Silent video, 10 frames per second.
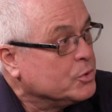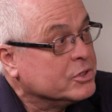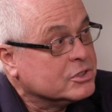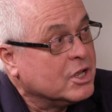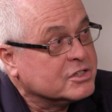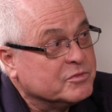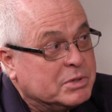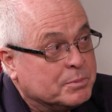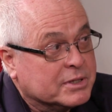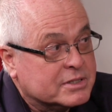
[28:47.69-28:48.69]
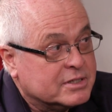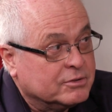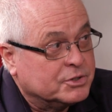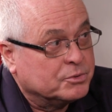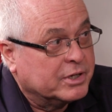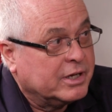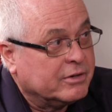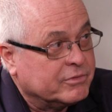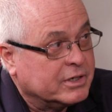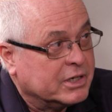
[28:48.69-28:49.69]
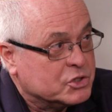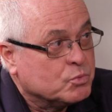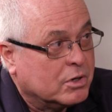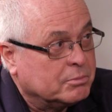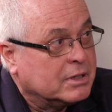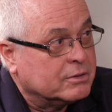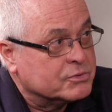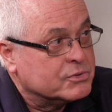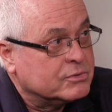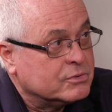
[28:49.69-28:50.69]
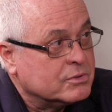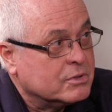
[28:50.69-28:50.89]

So there's lots of people that still don't have the nice warm house.